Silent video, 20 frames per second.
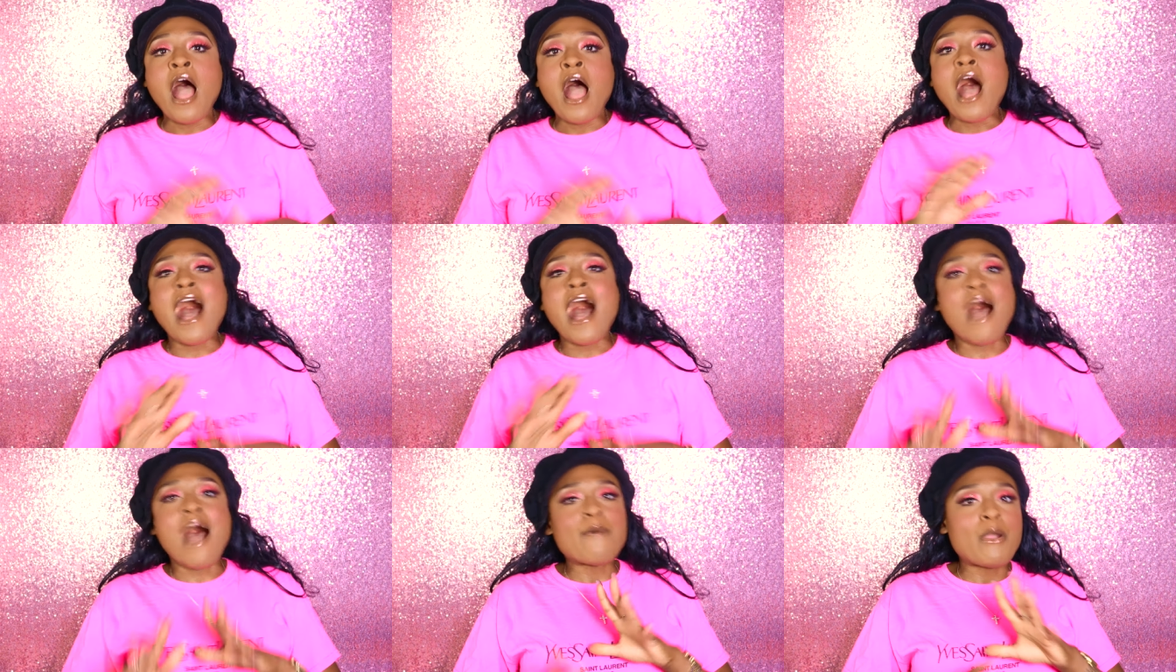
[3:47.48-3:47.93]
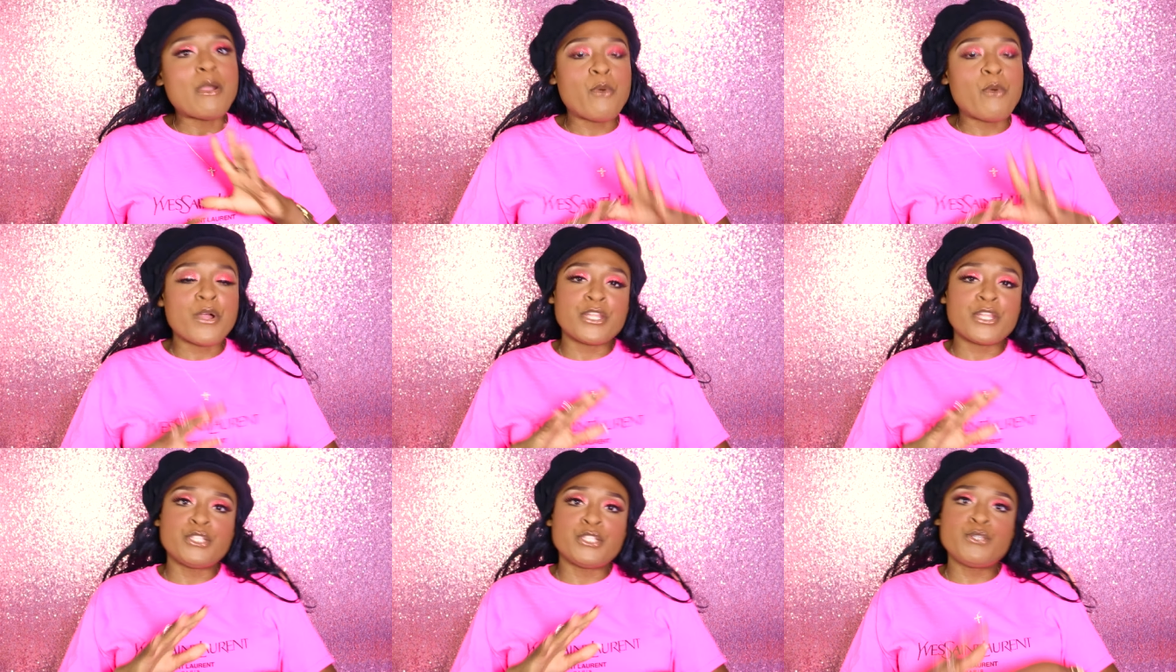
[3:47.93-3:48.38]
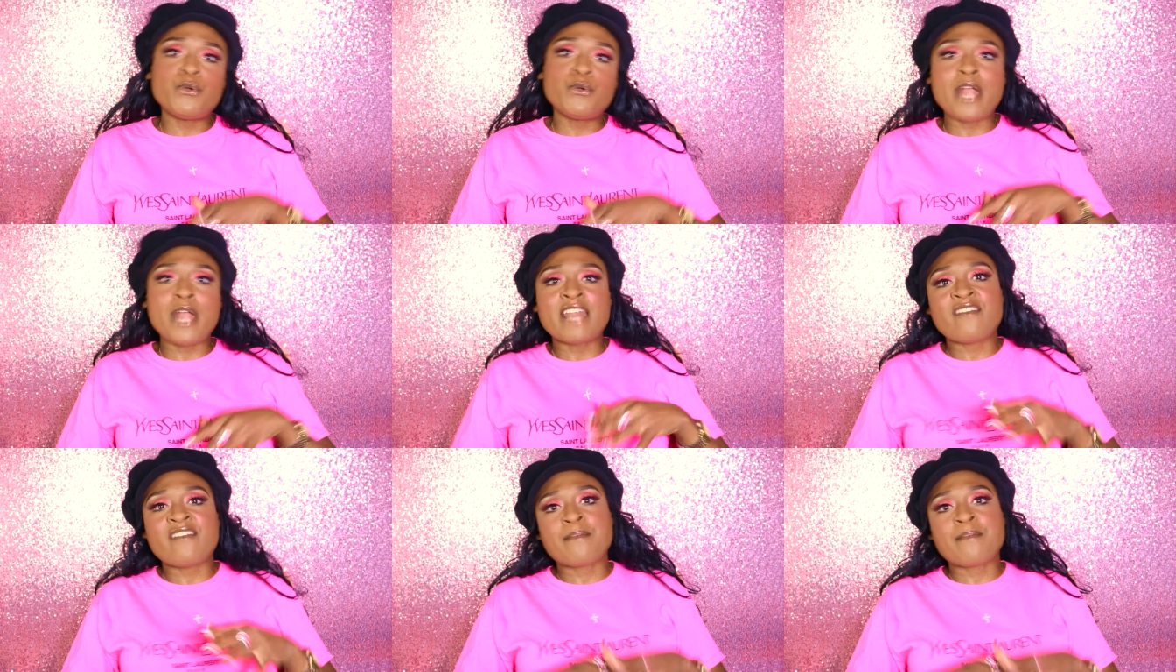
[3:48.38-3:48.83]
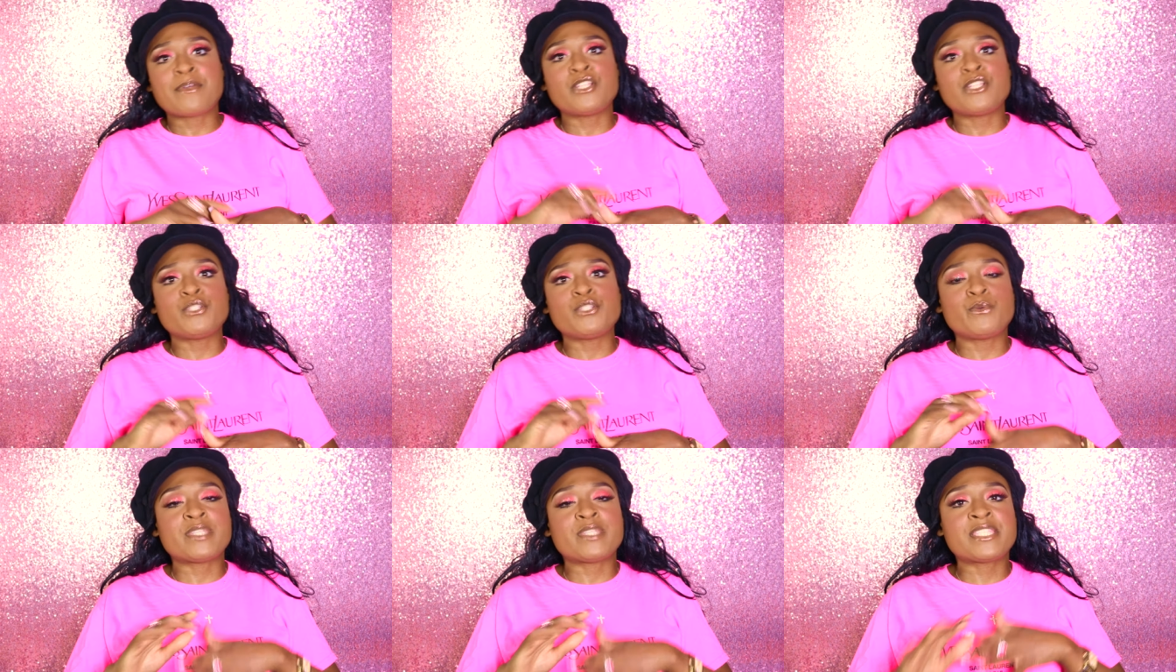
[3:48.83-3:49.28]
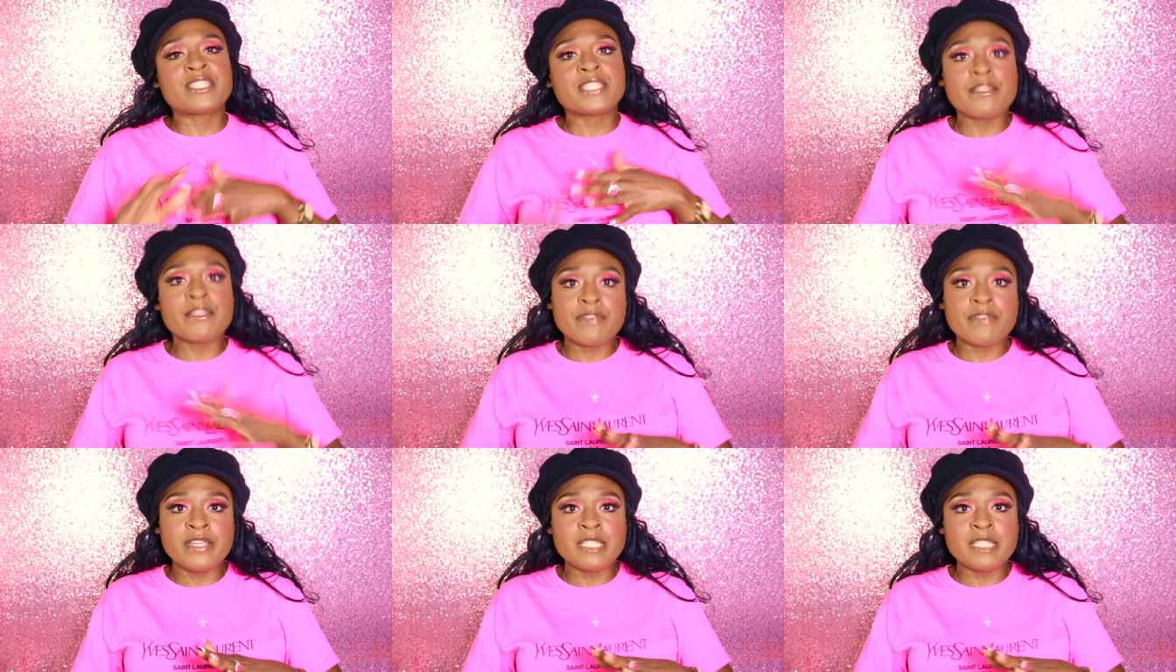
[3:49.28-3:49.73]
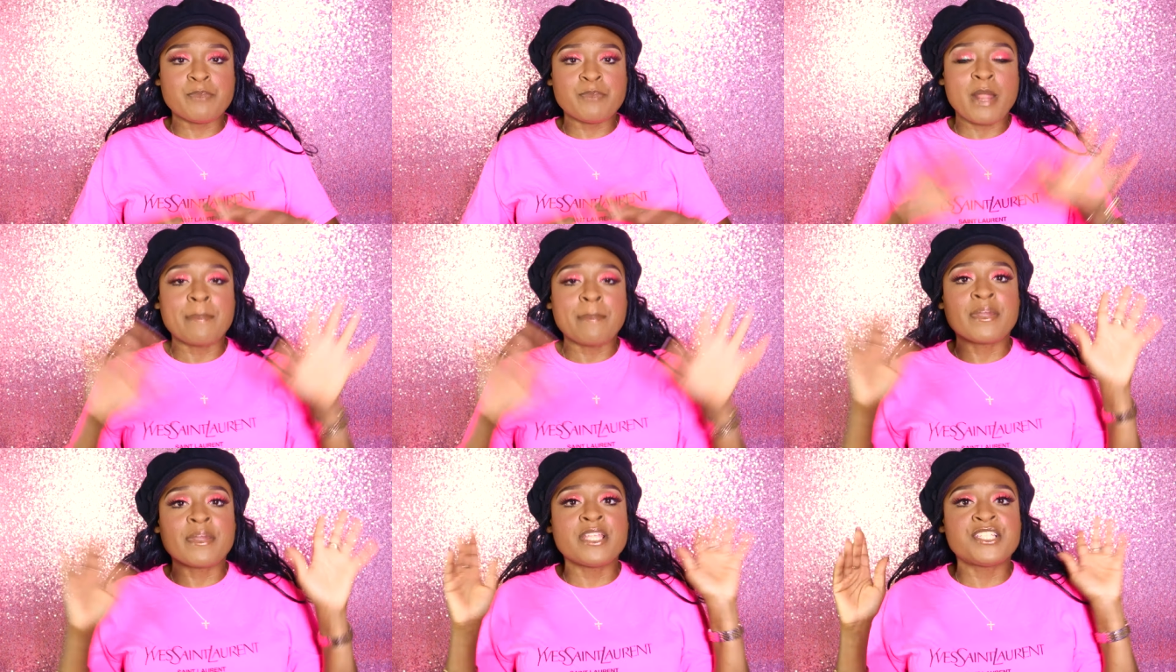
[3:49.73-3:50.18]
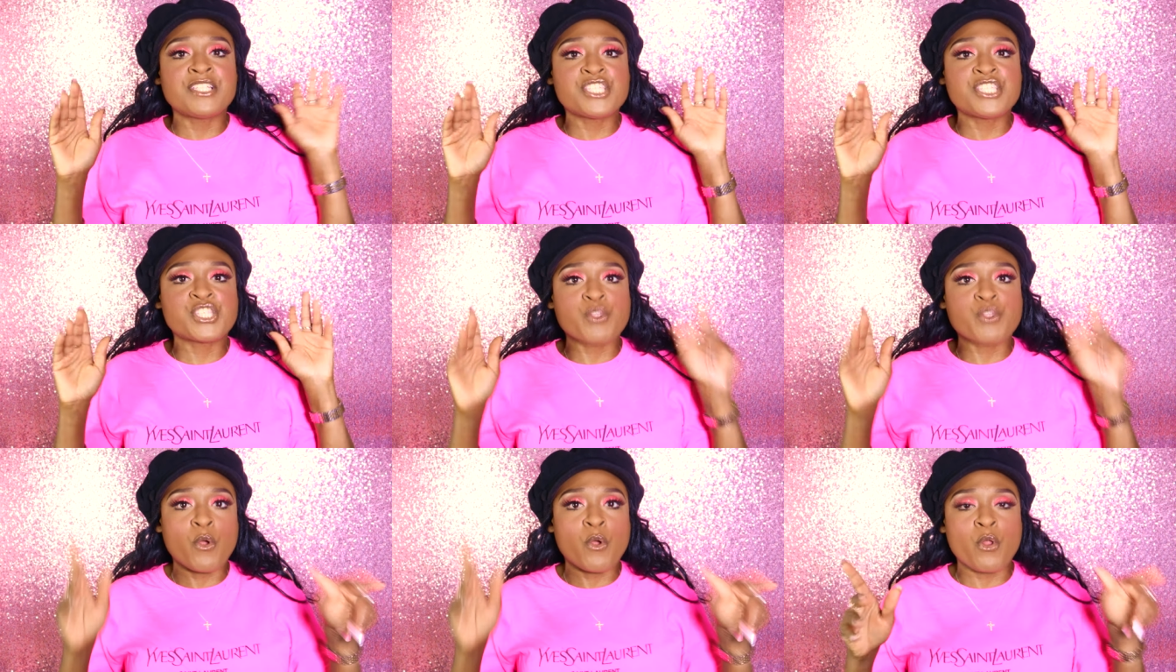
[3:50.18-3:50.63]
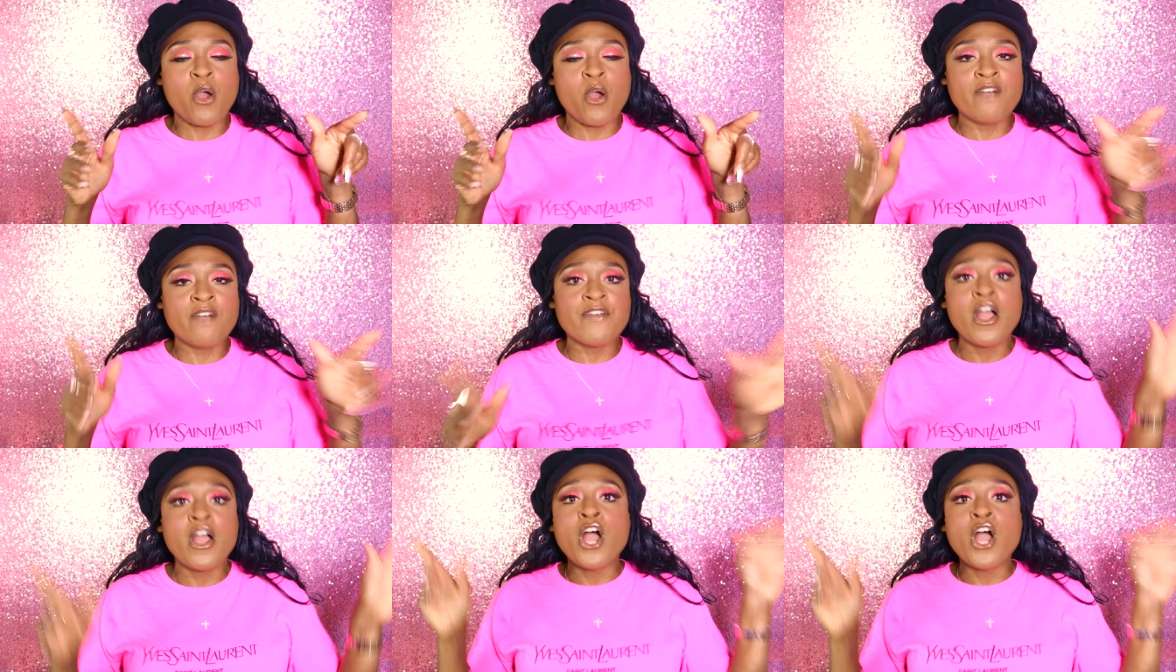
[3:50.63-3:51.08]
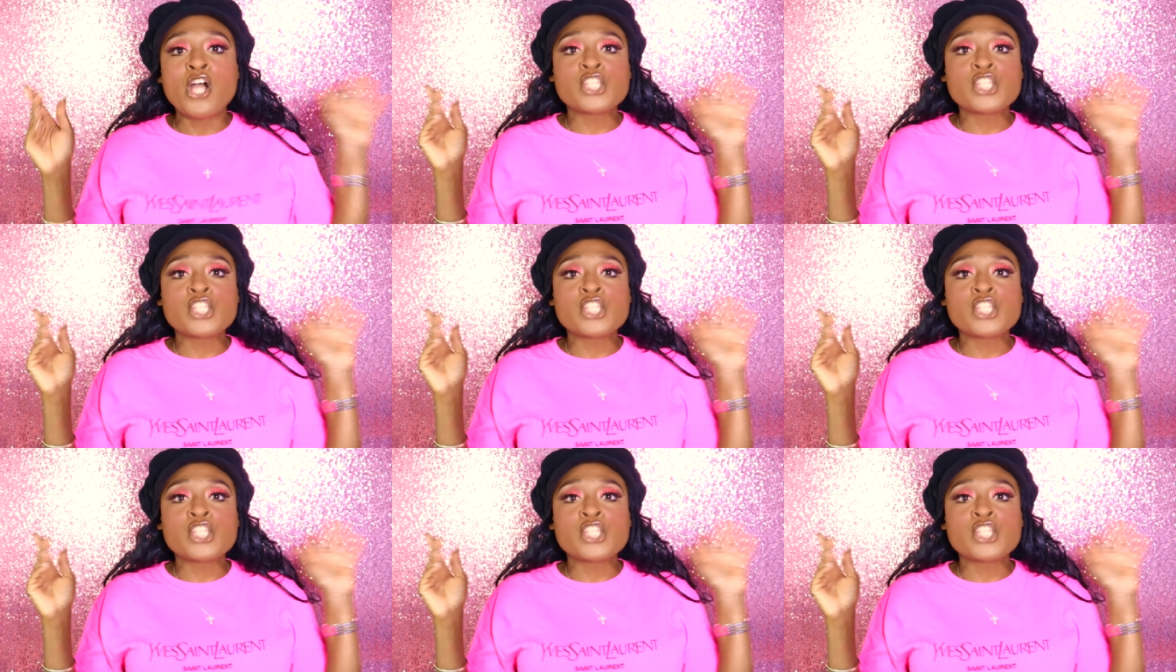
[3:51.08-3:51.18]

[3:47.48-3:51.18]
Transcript: how I want to do that, if I'm going to do a series, but I'm going to just start off